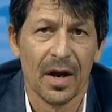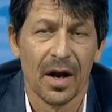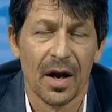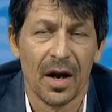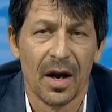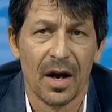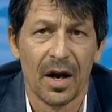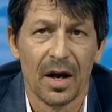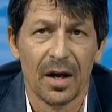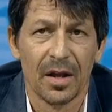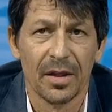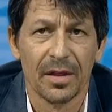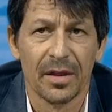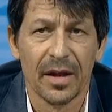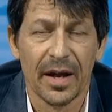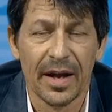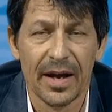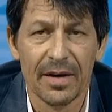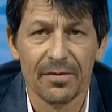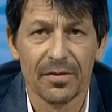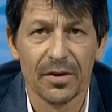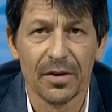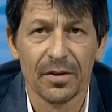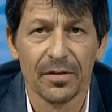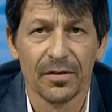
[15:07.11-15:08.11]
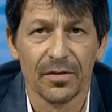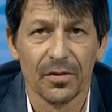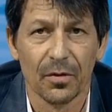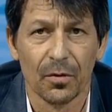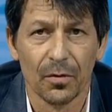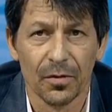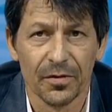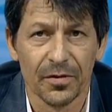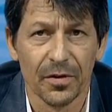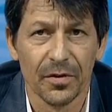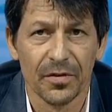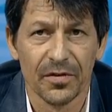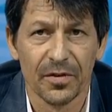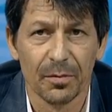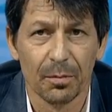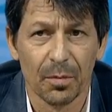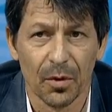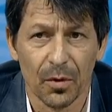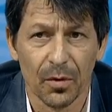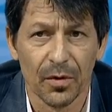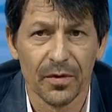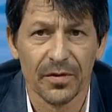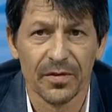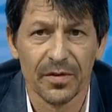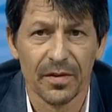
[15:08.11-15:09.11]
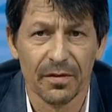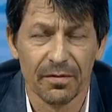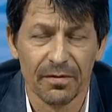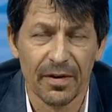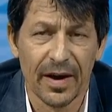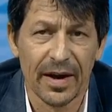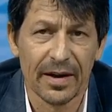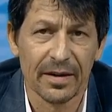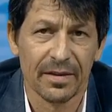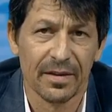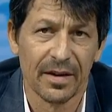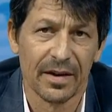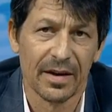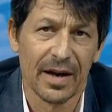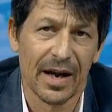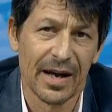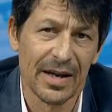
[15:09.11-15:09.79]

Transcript: the evidence also supports the fact that